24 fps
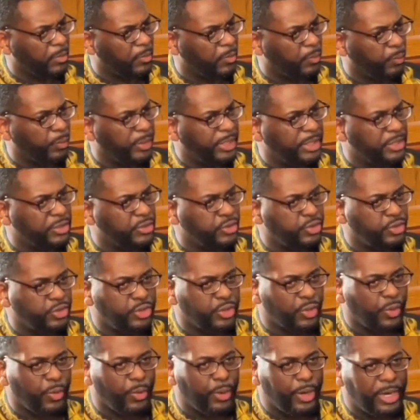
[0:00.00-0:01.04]
we
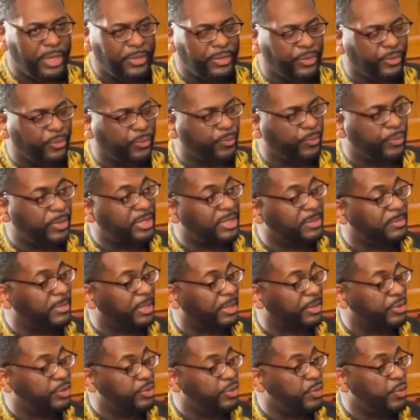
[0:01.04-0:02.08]
enjoy the
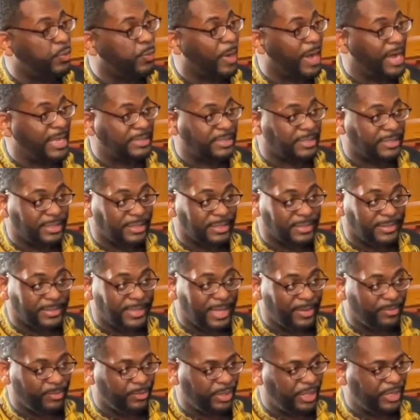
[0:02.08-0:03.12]
rhythmic nuances
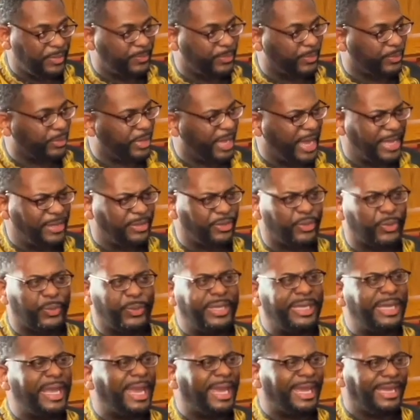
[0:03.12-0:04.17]
that mm-hmm. people can
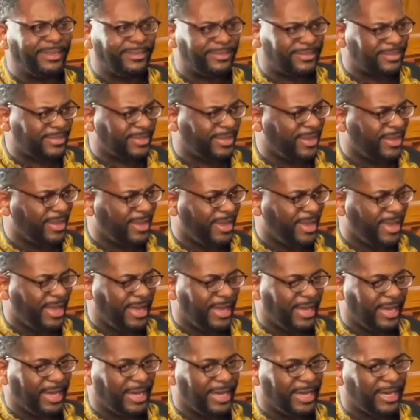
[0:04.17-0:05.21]
create
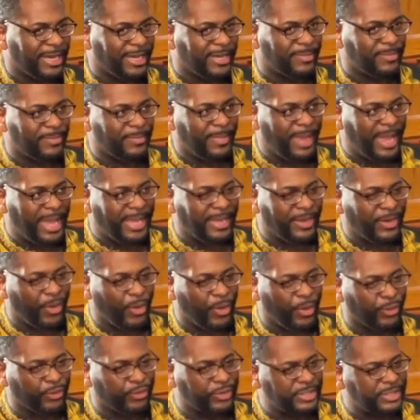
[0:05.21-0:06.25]
mm-hmm. um, and
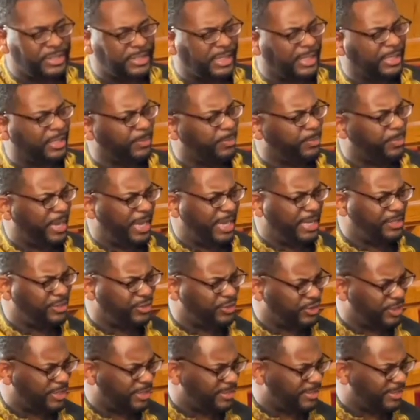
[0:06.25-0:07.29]
all the
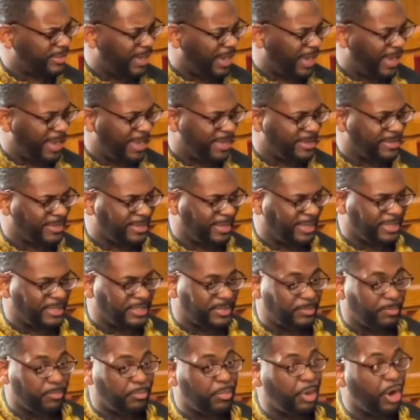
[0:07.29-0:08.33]
syncopation, and
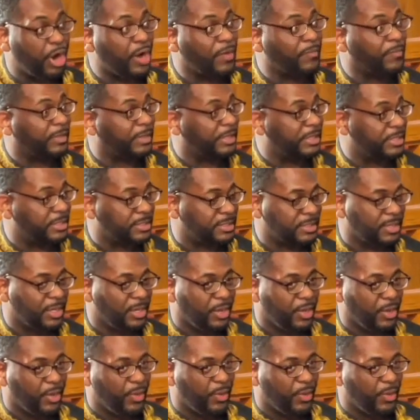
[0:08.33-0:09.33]
it's marvelous mm-hmm.